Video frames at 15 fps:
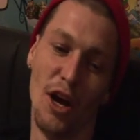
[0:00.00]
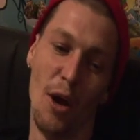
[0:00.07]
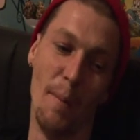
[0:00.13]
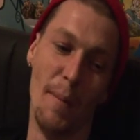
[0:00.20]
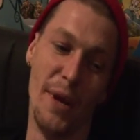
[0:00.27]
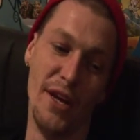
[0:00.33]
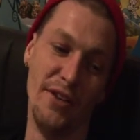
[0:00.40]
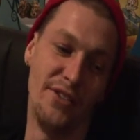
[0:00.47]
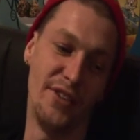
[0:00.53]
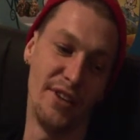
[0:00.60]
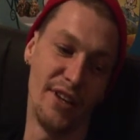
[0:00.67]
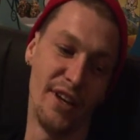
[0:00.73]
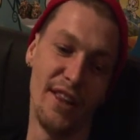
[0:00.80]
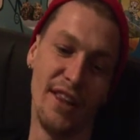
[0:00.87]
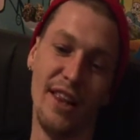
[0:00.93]

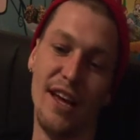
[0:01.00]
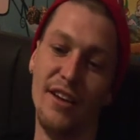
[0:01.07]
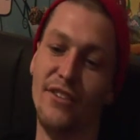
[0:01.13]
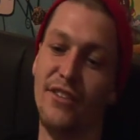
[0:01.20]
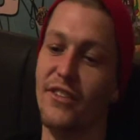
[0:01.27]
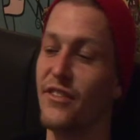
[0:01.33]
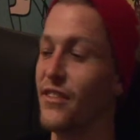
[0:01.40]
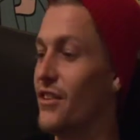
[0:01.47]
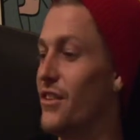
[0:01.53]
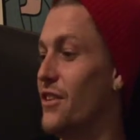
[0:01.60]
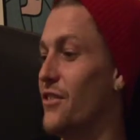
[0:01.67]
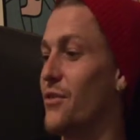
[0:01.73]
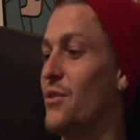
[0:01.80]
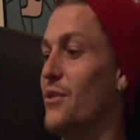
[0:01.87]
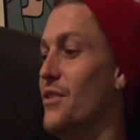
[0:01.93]
amazing at ledges, and
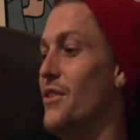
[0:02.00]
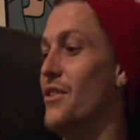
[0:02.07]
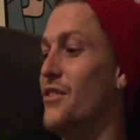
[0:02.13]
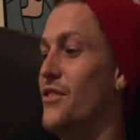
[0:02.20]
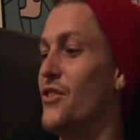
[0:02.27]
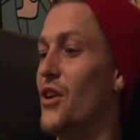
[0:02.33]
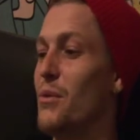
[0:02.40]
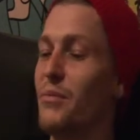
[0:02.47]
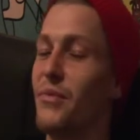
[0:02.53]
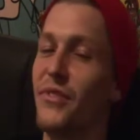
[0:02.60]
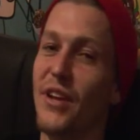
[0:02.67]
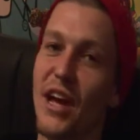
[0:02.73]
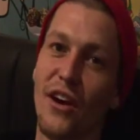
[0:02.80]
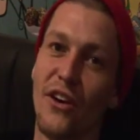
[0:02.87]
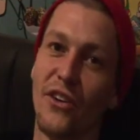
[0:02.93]
this one jumps
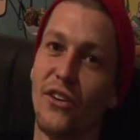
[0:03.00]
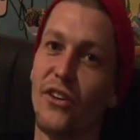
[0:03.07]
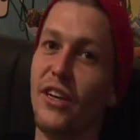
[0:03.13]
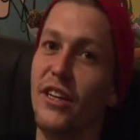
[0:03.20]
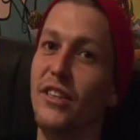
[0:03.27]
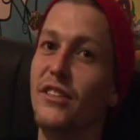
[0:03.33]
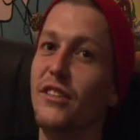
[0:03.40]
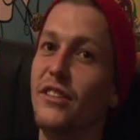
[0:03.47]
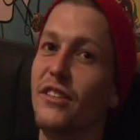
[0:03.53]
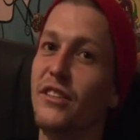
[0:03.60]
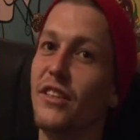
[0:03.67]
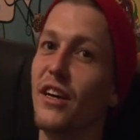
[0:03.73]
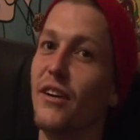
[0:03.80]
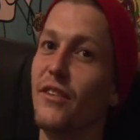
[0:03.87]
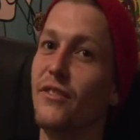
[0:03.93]
down crazy
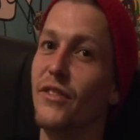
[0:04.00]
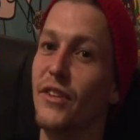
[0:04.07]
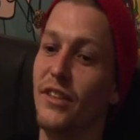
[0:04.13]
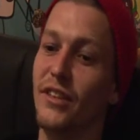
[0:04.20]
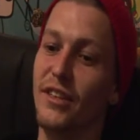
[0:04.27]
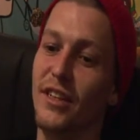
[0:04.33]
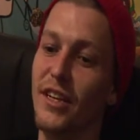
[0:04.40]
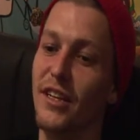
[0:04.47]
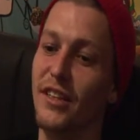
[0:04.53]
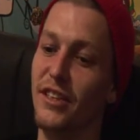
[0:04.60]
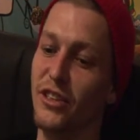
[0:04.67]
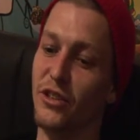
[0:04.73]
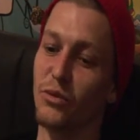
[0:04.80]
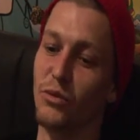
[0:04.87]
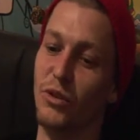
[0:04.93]
stuff, and
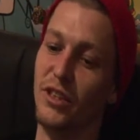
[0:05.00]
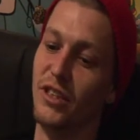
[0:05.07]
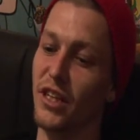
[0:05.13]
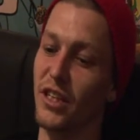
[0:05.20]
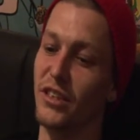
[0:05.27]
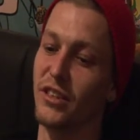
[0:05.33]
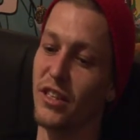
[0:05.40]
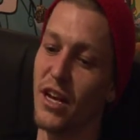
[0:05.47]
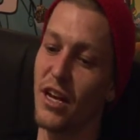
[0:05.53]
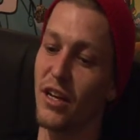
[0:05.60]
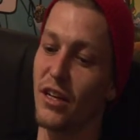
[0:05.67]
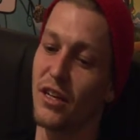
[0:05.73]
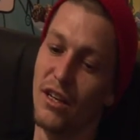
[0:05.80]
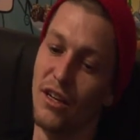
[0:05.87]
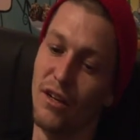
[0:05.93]
this one does
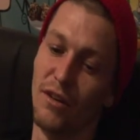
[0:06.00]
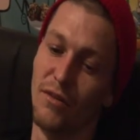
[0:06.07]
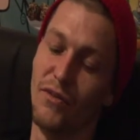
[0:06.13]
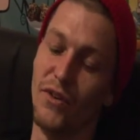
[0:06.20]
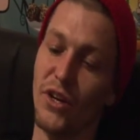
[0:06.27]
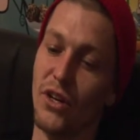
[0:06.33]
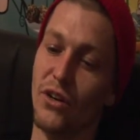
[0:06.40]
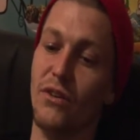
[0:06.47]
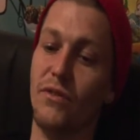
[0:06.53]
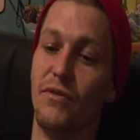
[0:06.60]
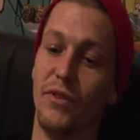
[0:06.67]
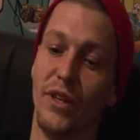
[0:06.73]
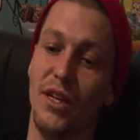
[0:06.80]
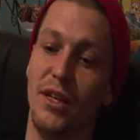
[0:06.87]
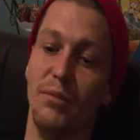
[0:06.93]
like finger
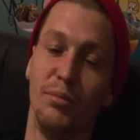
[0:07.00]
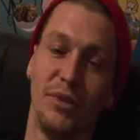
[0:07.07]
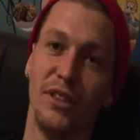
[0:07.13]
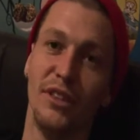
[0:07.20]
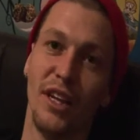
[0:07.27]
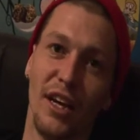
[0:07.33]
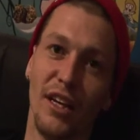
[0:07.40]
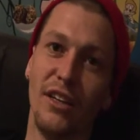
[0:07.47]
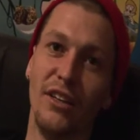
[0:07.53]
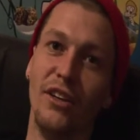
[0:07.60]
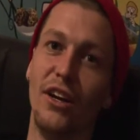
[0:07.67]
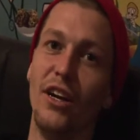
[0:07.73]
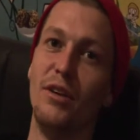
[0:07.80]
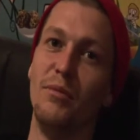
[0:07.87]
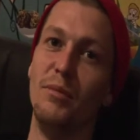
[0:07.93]
flips, and like, you
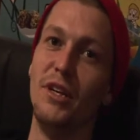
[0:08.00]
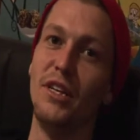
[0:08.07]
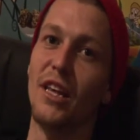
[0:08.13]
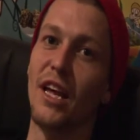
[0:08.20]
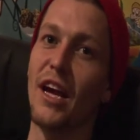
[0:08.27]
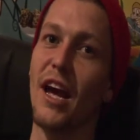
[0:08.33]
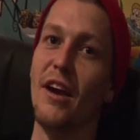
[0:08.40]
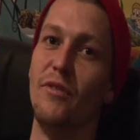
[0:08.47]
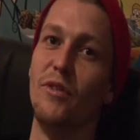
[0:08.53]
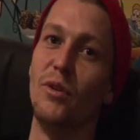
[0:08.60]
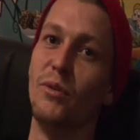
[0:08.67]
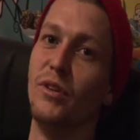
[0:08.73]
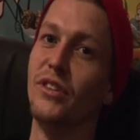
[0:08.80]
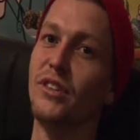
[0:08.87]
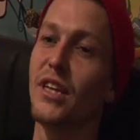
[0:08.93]
know what I mean? Like,
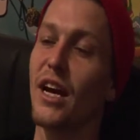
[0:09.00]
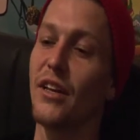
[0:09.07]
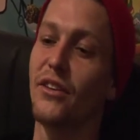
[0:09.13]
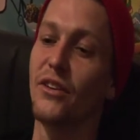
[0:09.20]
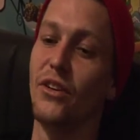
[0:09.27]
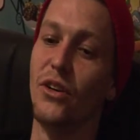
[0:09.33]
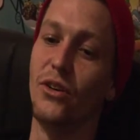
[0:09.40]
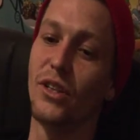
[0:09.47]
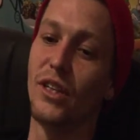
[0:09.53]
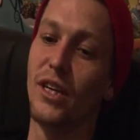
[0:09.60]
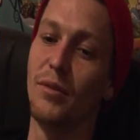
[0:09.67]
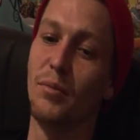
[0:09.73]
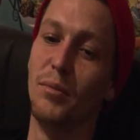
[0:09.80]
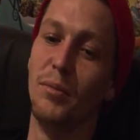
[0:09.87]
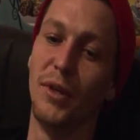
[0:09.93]
everyone's got their own
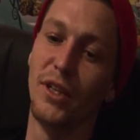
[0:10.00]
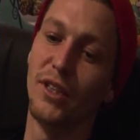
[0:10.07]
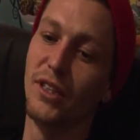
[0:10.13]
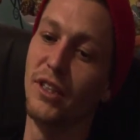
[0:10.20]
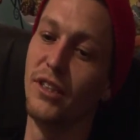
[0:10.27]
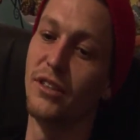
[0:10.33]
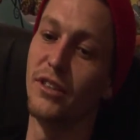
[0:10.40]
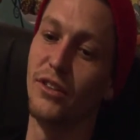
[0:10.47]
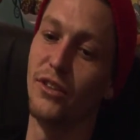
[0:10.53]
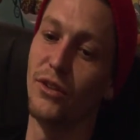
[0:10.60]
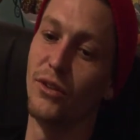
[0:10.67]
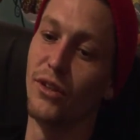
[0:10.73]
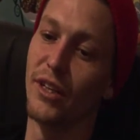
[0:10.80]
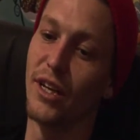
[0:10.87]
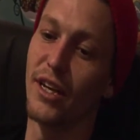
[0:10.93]
capabilities of
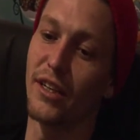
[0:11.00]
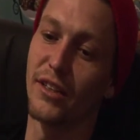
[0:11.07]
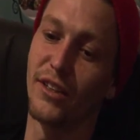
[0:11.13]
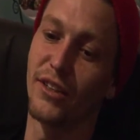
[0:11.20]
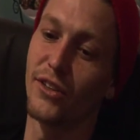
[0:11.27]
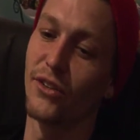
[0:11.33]
doing like the